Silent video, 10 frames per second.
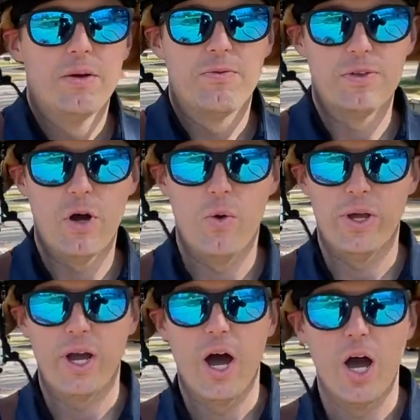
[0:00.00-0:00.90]

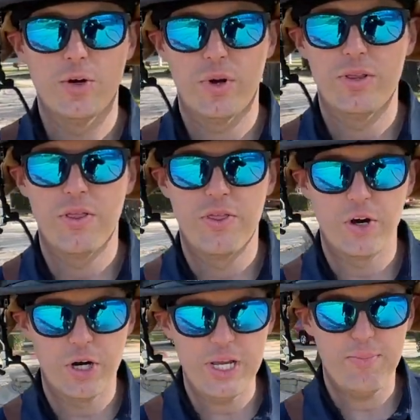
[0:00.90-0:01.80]
flowing
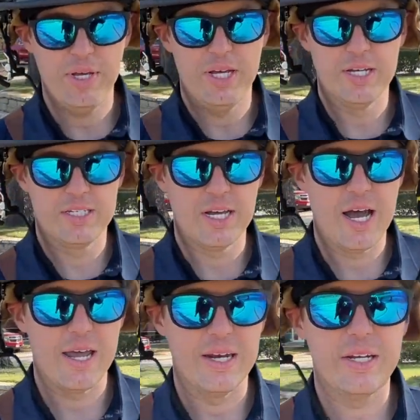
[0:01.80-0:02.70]
130
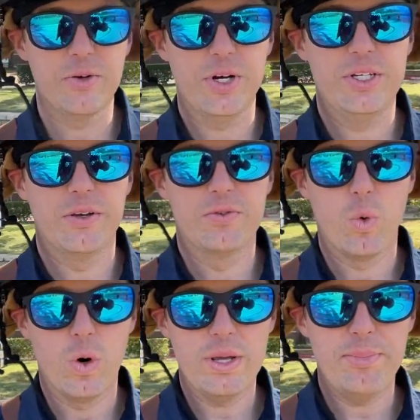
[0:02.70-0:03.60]
PSI, an increase of
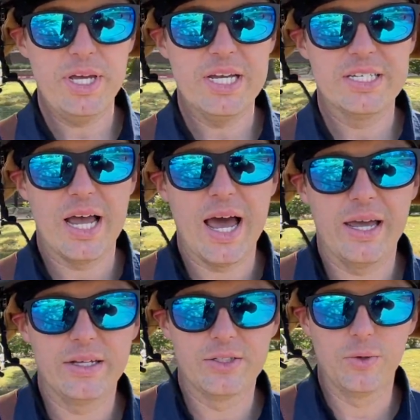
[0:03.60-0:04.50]
20 PSI
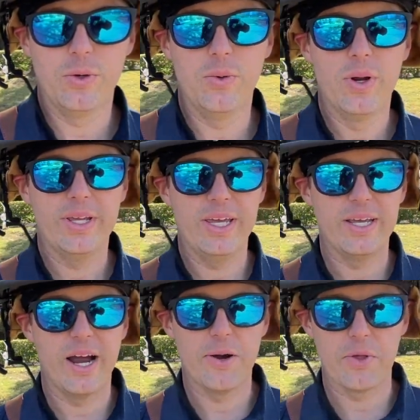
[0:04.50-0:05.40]
to
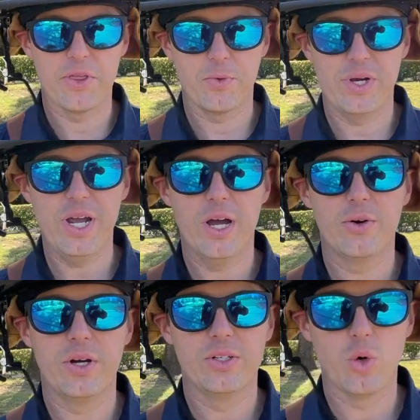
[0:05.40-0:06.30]
get our
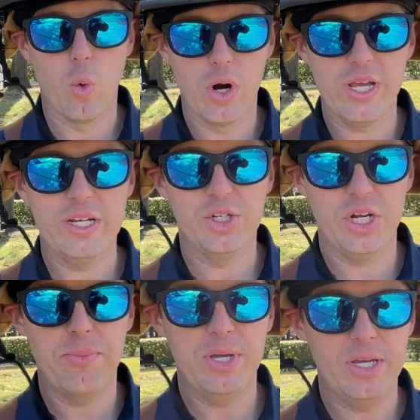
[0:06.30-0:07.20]
320
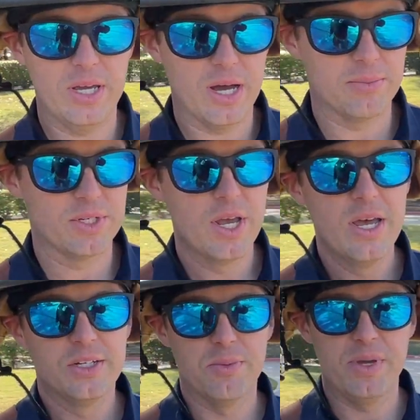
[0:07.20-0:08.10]
GPMs
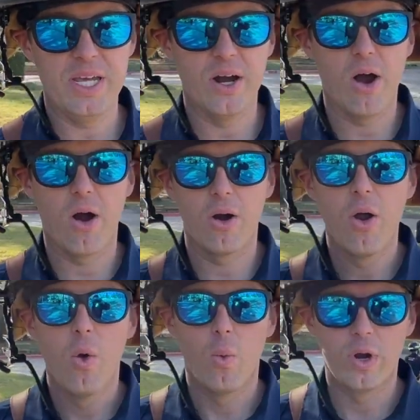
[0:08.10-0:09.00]
to meet our
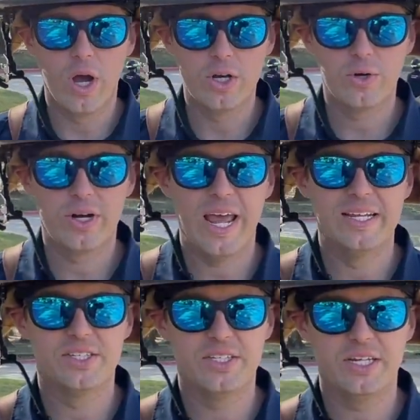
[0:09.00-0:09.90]

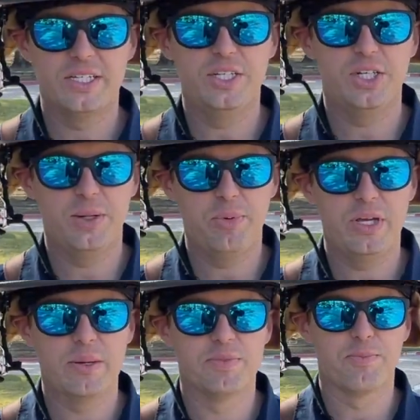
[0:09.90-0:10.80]
160
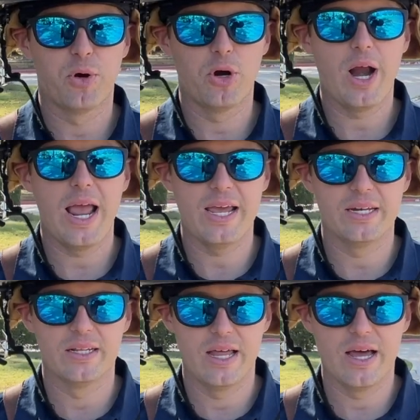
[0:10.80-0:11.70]
GPMs per
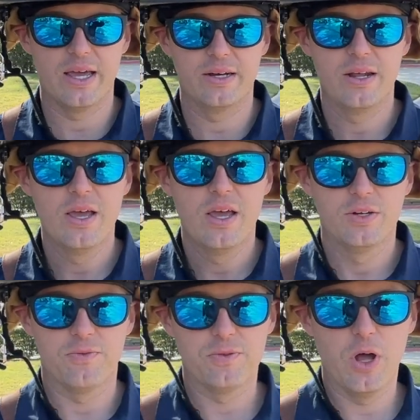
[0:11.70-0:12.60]
hand line
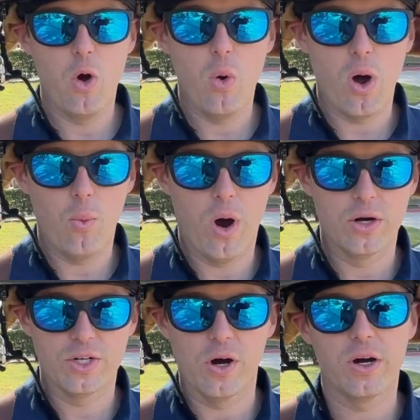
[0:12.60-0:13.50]
to flow our
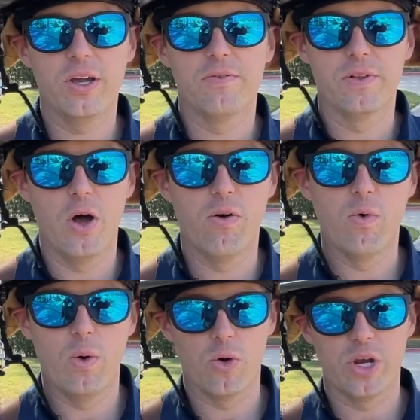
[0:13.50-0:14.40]
target flow of
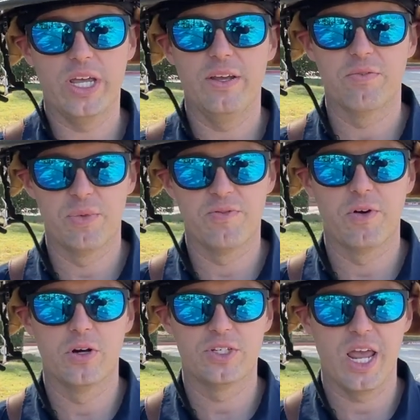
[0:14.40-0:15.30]
what we're getting from the
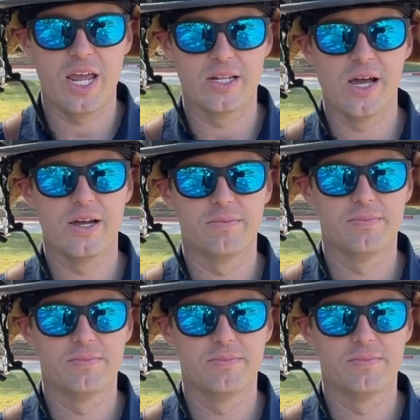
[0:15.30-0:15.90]
first hand line.